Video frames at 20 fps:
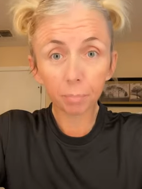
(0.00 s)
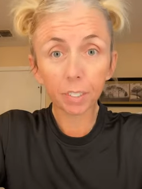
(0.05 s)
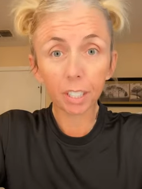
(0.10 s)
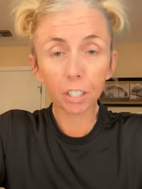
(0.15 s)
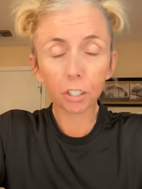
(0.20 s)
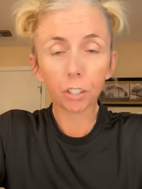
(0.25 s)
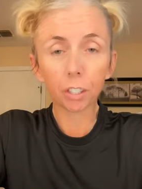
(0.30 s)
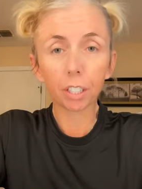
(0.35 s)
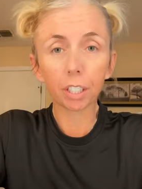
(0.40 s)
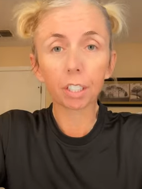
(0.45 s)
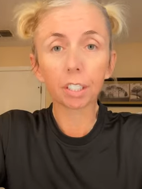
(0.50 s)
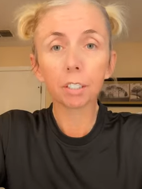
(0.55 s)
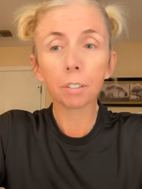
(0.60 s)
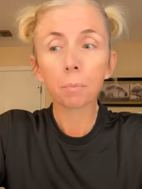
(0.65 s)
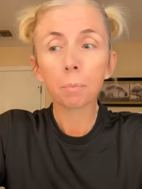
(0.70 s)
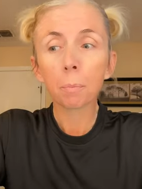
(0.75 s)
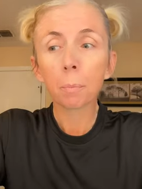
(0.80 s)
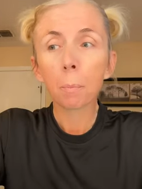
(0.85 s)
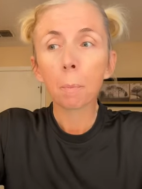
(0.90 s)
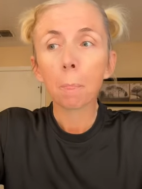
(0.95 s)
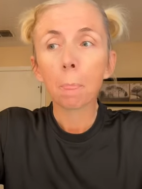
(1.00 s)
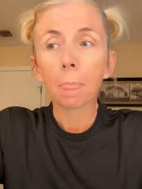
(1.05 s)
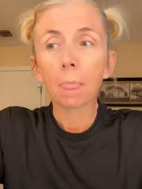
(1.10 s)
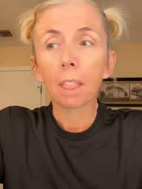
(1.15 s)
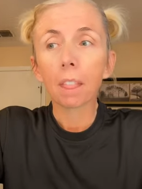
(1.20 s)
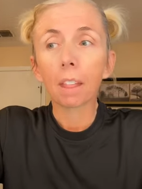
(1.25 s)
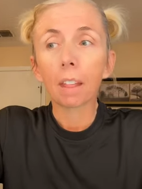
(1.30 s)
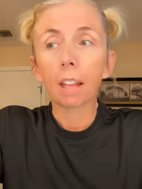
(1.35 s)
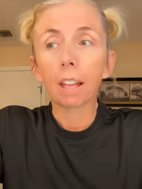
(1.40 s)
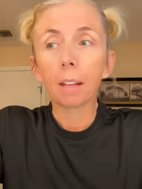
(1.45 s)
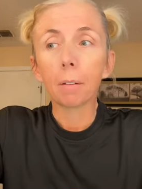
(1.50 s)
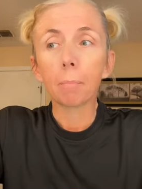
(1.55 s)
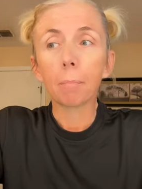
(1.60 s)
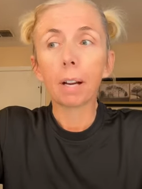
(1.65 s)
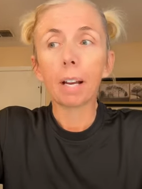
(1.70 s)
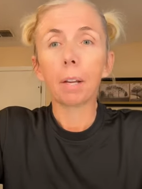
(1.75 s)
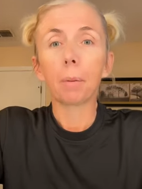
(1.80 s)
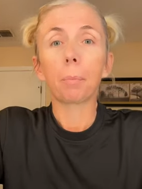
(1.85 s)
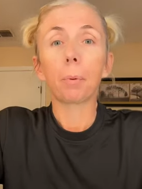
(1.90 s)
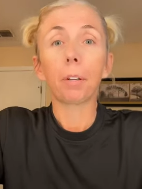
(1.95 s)
this year.
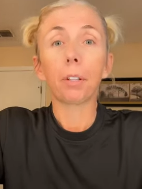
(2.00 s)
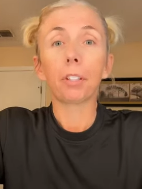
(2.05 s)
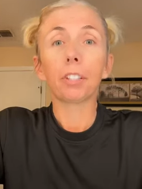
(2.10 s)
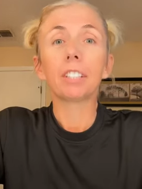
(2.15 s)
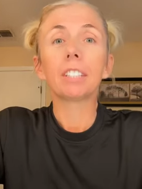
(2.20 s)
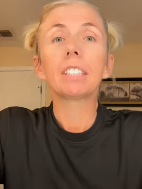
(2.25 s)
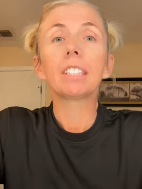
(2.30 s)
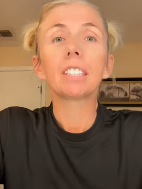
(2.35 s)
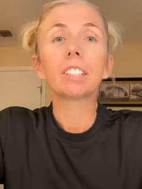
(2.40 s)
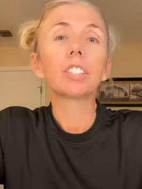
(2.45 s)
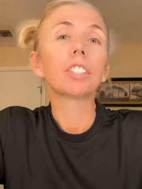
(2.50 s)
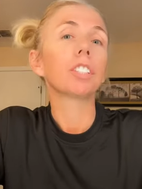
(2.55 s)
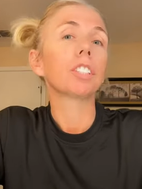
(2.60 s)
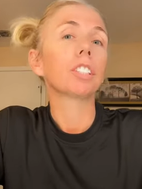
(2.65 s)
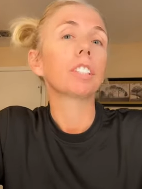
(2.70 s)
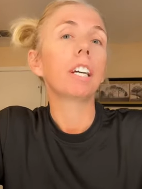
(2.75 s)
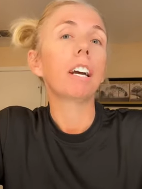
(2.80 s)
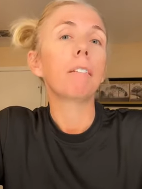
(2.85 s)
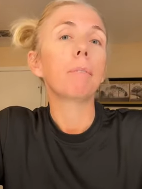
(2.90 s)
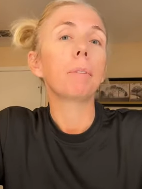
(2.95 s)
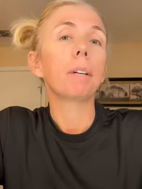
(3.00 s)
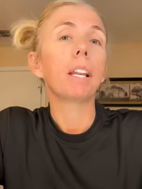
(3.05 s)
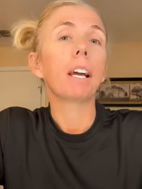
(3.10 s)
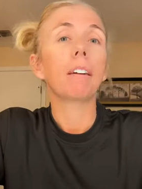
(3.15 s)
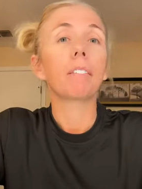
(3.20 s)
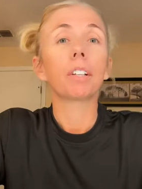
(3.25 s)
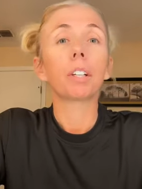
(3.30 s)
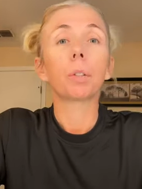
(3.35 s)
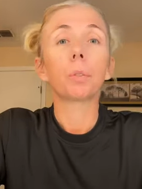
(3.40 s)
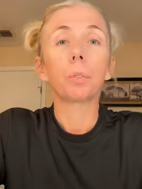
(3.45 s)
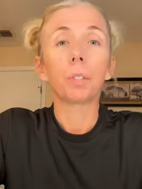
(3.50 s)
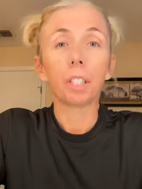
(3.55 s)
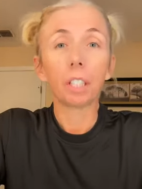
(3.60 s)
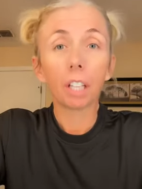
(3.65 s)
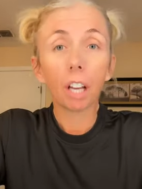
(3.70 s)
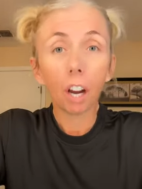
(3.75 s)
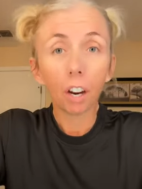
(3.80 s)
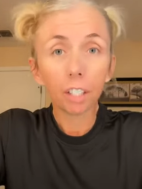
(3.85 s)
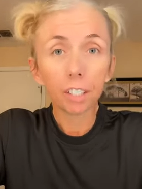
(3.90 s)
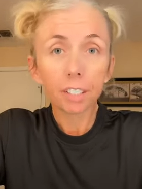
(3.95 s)
My brother and sister have been having a
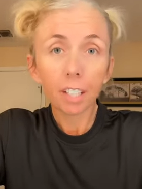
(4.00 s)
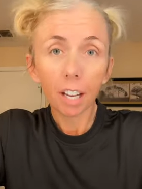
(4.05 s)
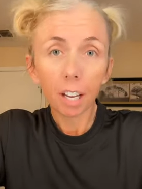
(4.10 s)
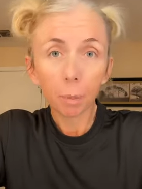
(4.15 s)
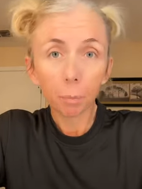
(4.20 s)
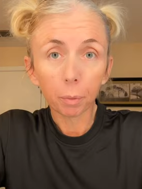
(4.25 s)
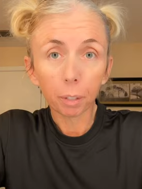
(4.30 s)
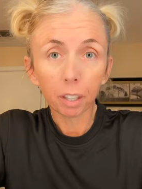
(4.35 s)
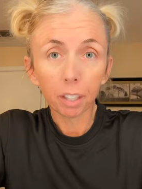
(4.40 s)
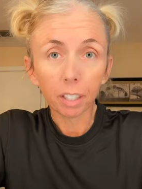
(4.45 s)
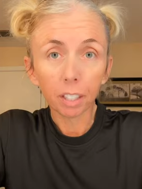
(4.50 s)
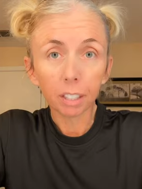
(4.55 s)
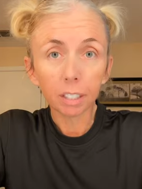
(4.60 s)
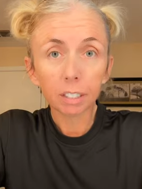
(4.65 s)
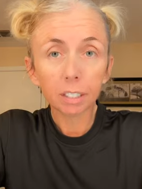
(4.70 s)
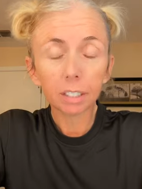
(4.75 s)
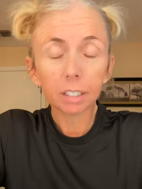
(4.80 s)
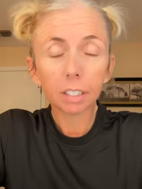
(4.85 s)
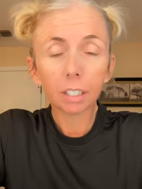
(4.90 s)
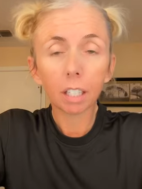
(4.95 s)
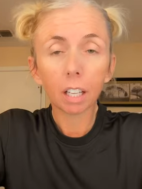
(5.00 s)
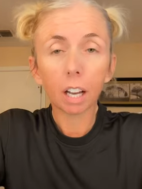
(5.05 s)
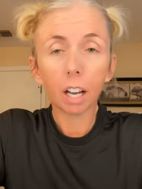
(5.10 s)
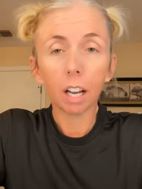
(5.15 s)
really hard time with it.